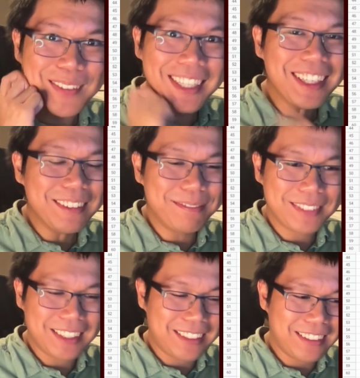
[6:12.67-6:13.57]
but yeah,
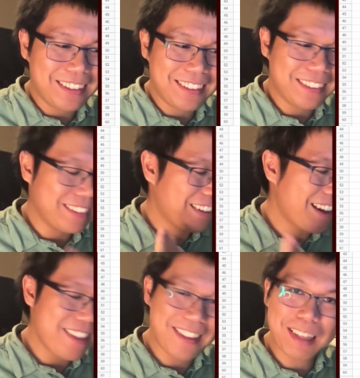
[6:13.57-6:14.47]
uh,
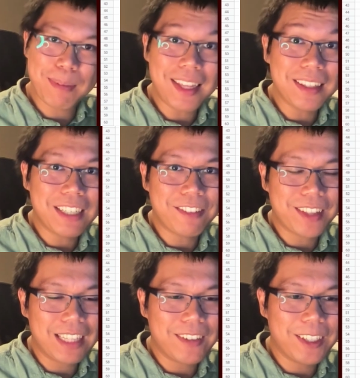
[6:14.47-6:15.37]
I think that's basically it for
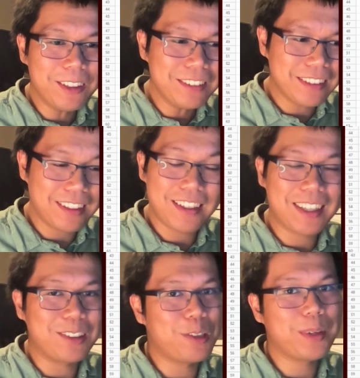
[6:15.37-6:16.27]
this video. Uh,
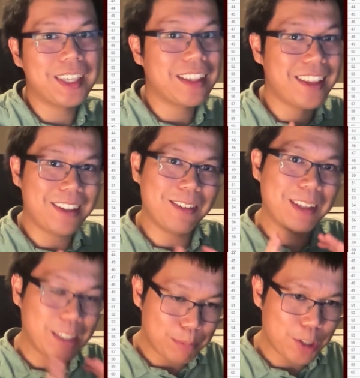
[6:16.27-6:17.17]
as always, thank you
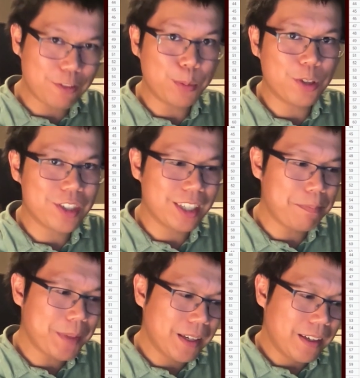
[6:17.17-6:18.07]
so much for watching.